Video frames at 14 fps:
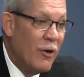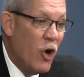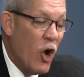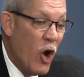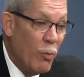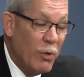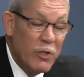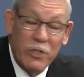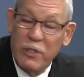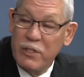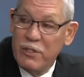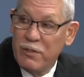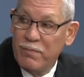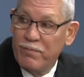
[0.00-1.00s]

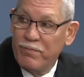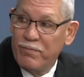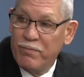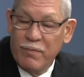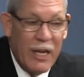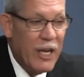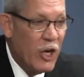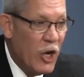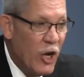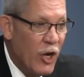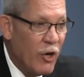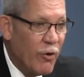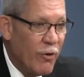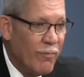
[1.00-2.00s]
Homelessness and
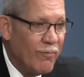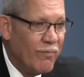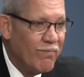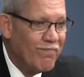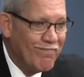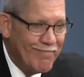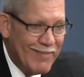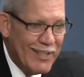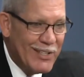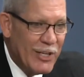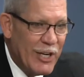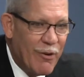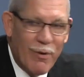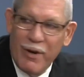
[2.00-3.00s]
hunger is
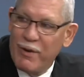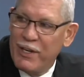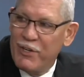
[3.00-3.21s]
a year-round